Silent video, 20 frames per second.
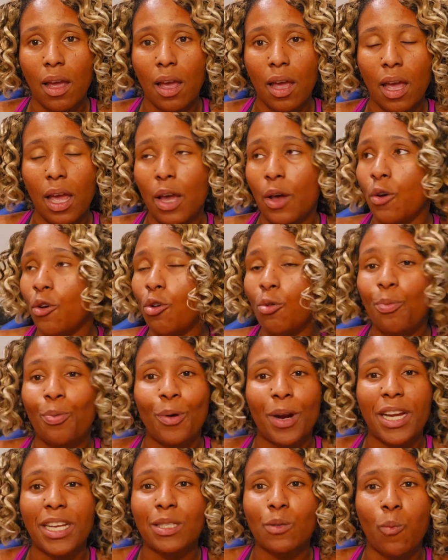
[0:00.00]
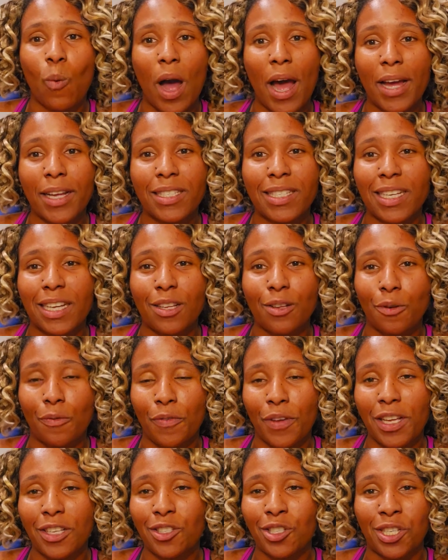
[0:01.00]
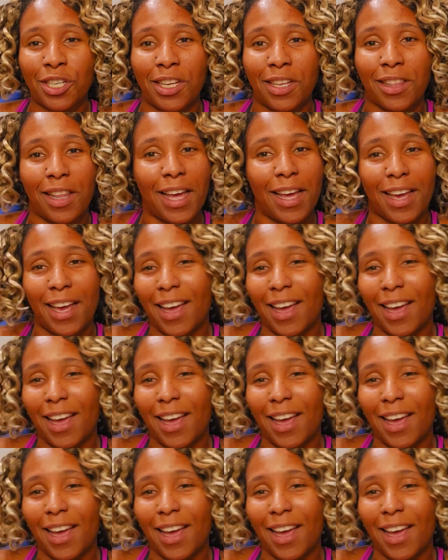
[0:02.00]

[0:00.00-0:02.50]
And who brings wine to intervention? Like,